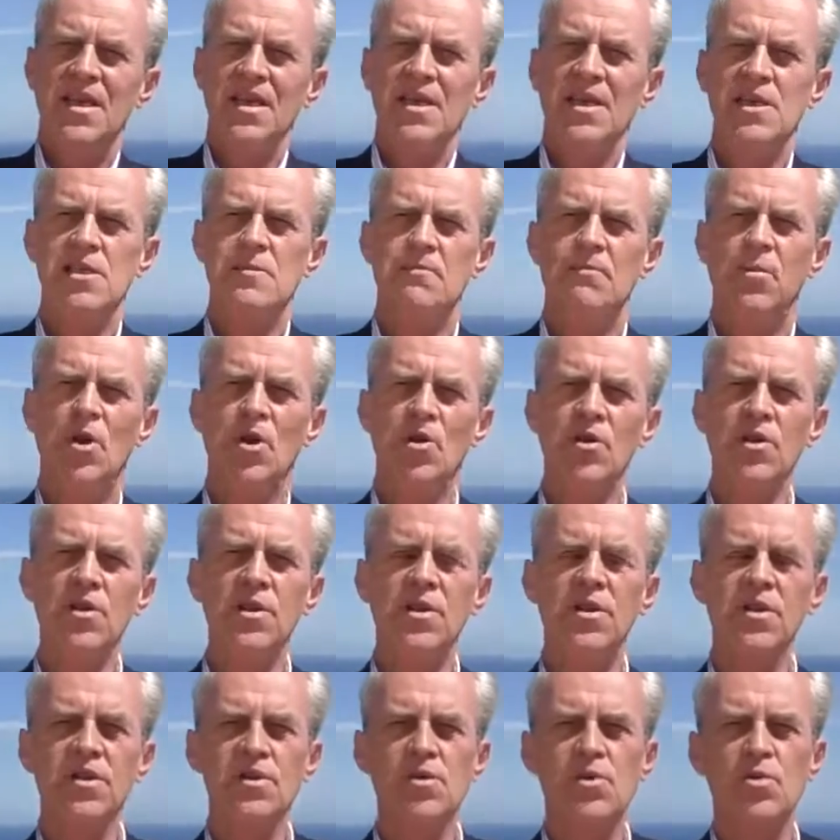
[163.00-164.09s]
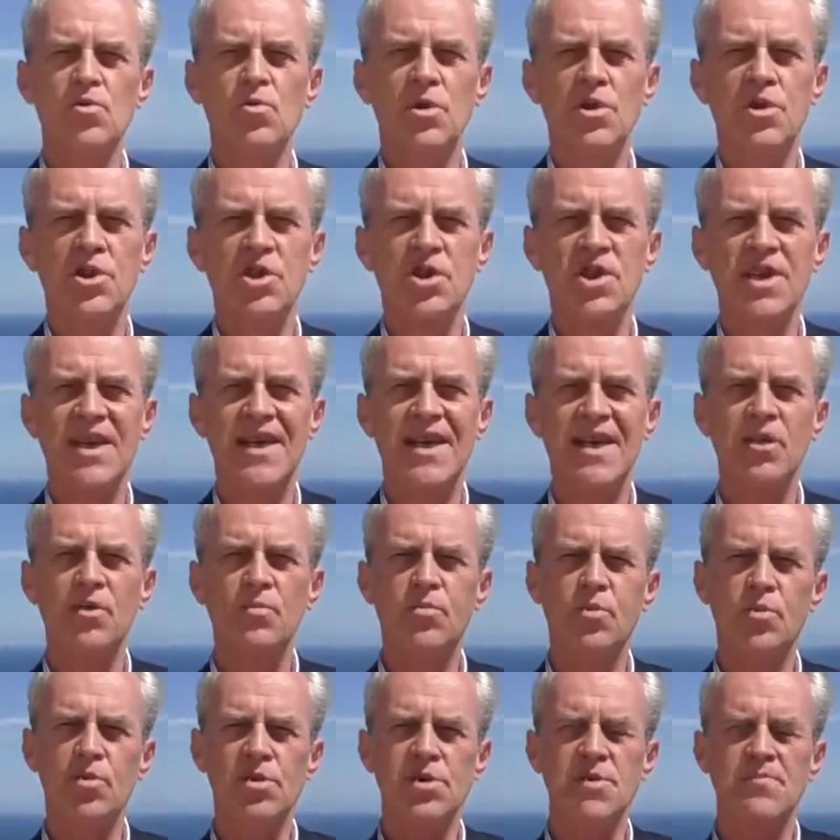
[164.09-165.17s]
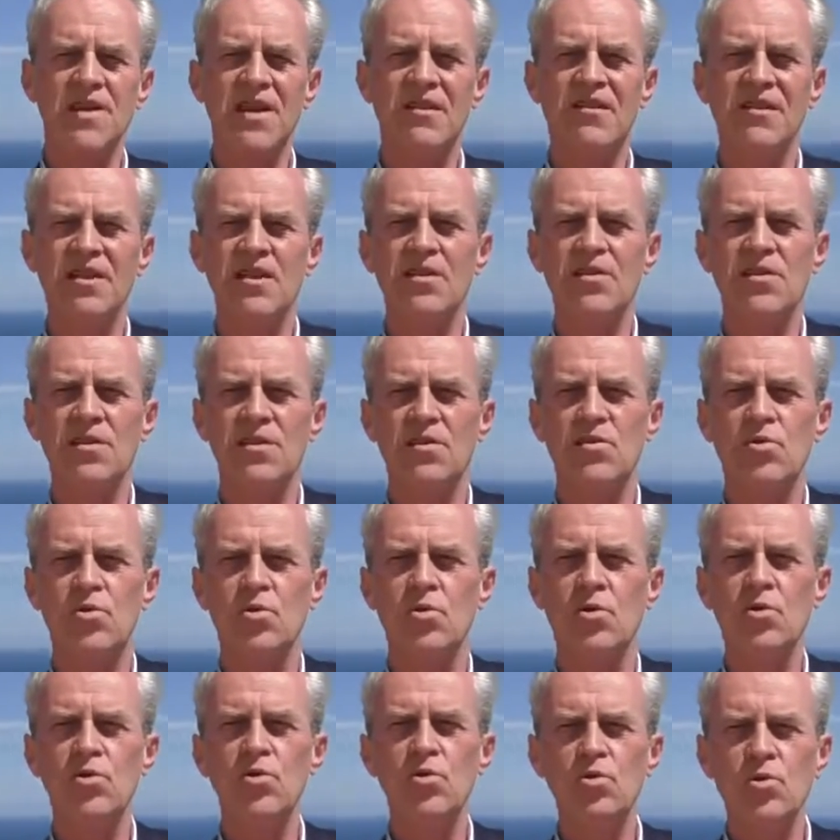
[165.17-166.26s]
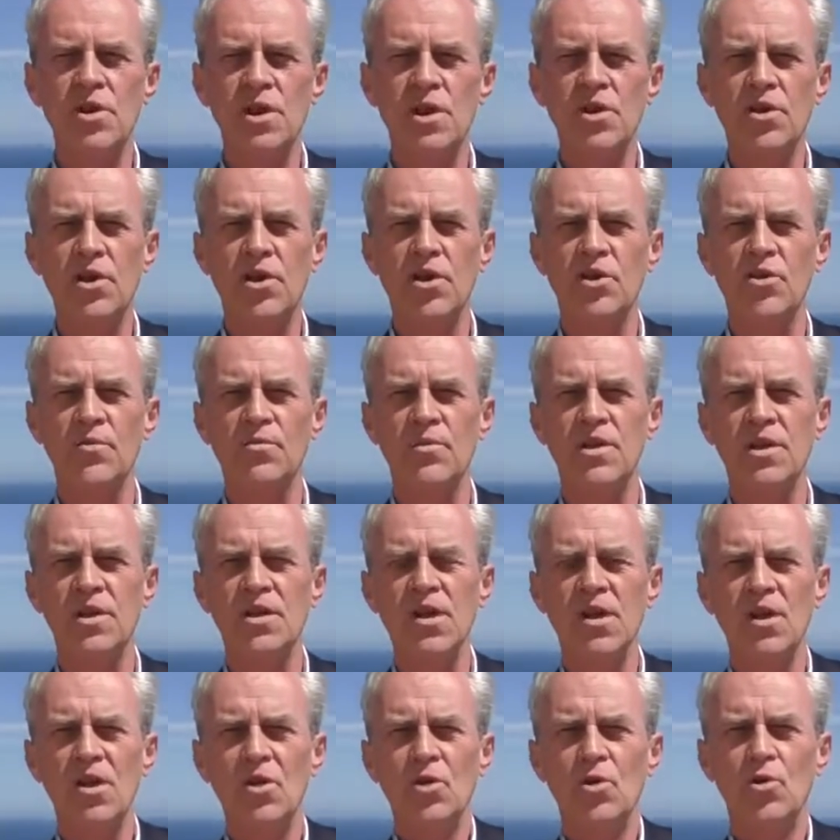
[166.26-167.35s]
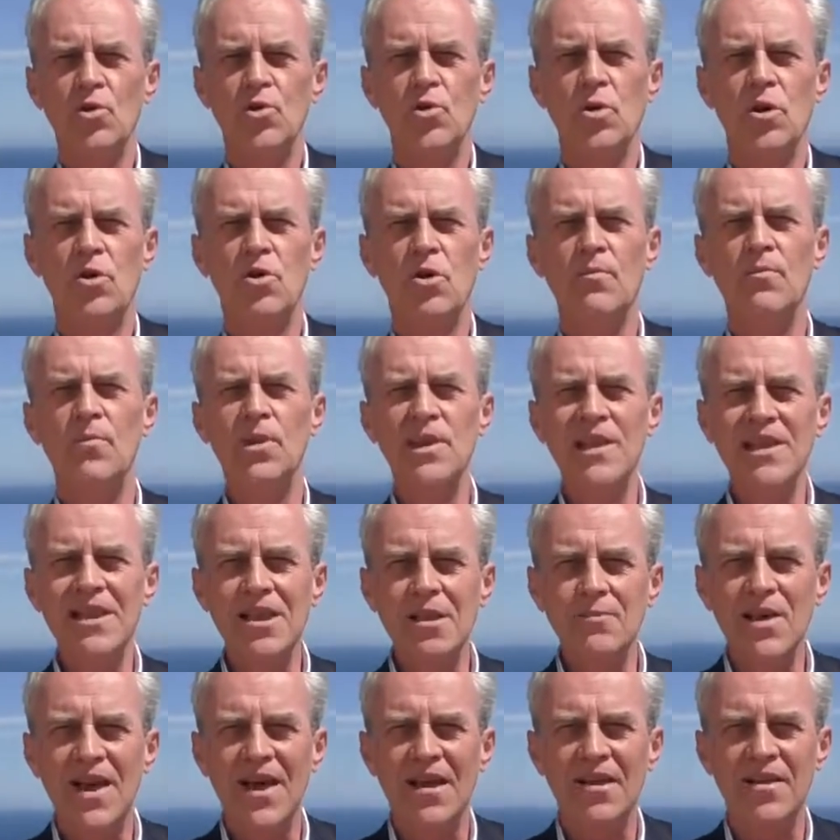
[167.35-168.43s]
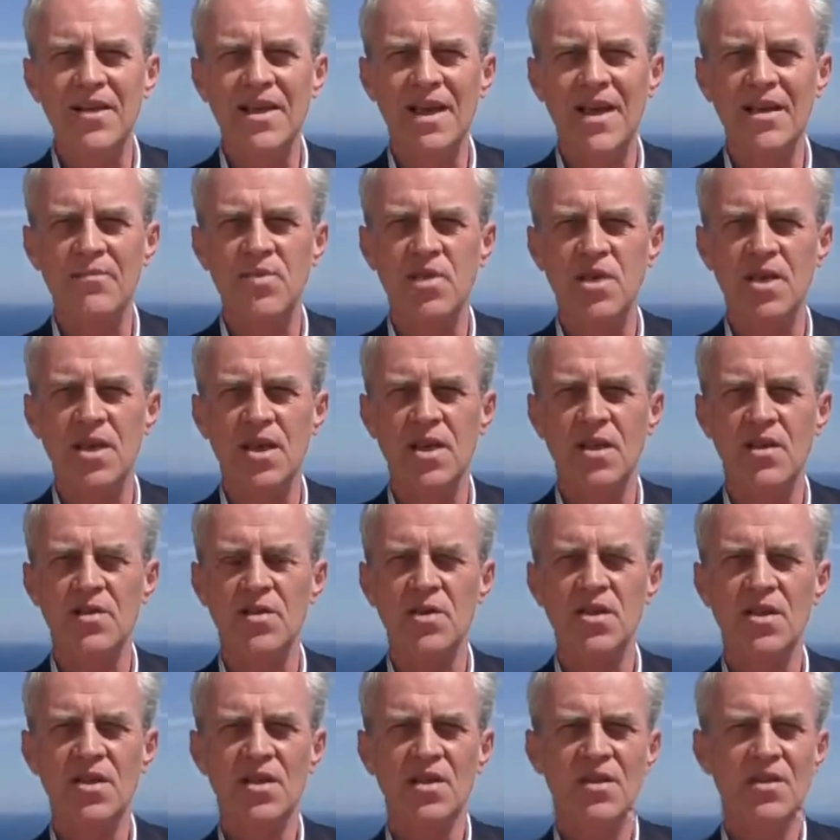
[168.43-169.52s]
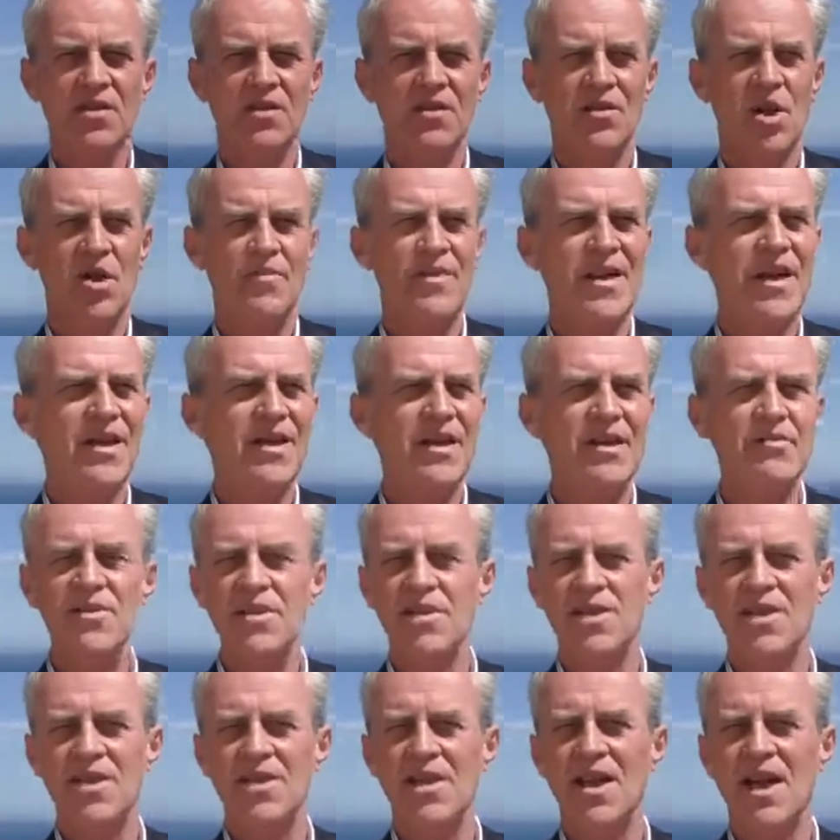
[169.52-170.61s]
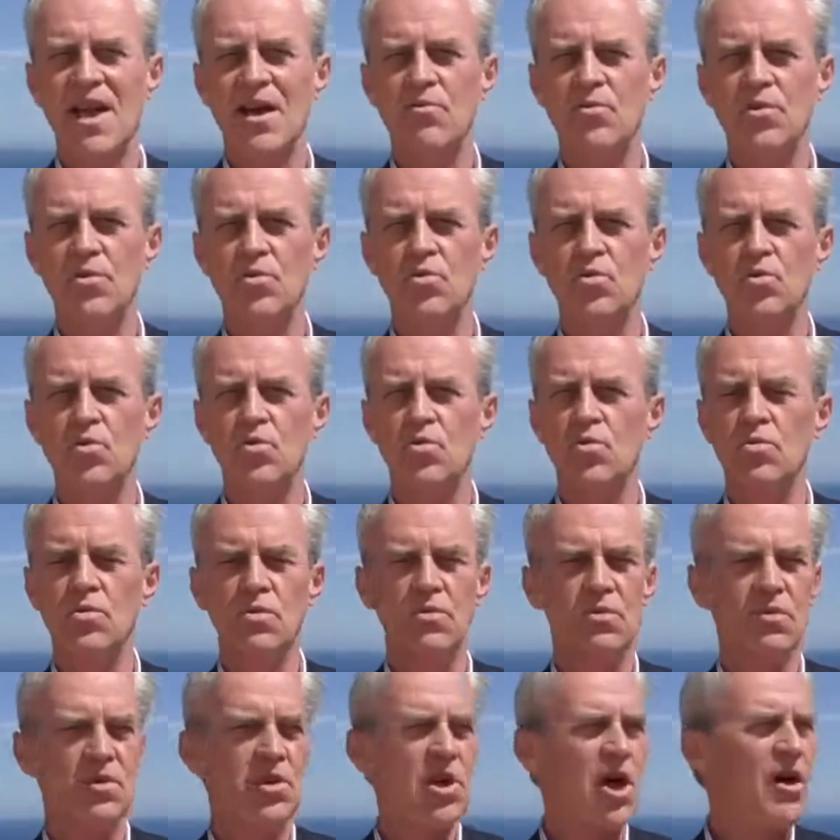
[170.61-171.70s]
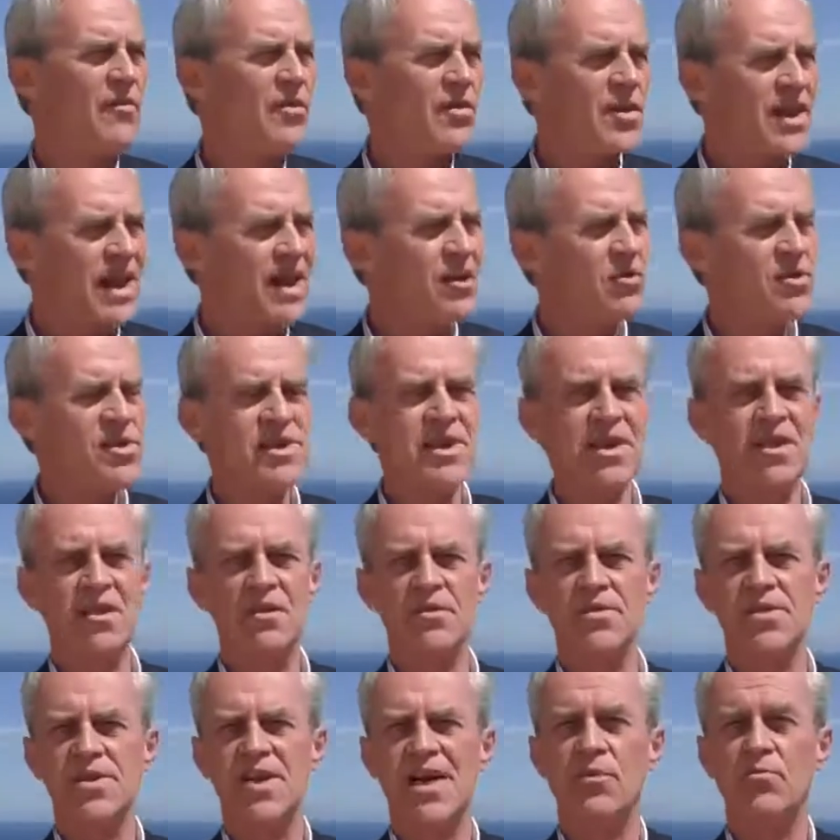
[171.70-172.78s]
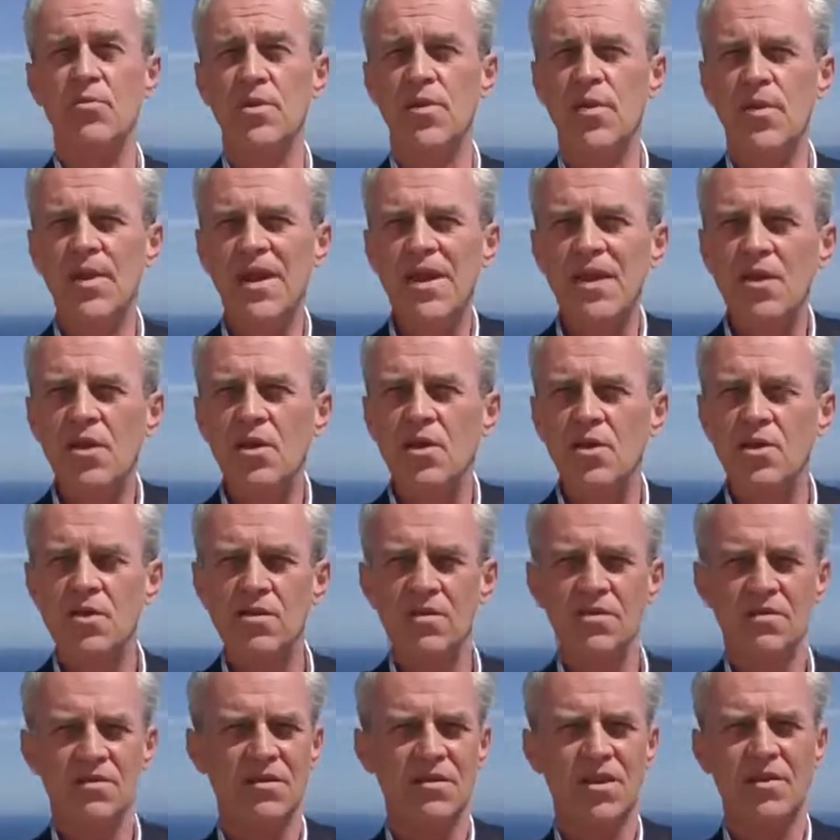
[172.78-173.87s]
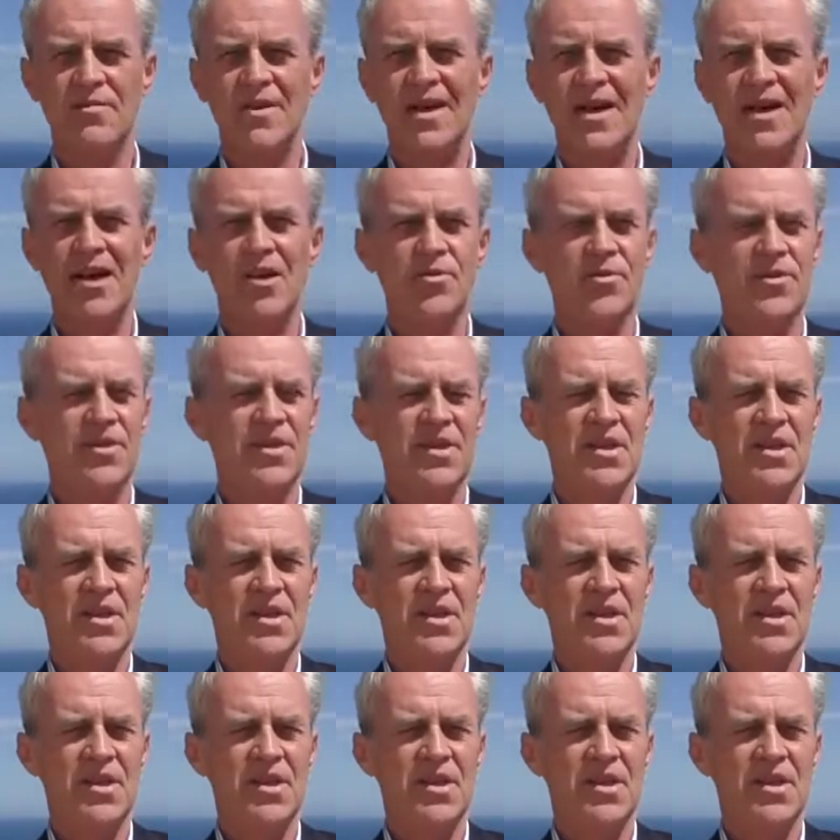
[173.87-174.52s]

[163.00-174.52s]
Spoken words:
is pointing us to a shared prosperity, to a new economy, to a complete paradigm change about everything, how we do govern ourselves, how we think about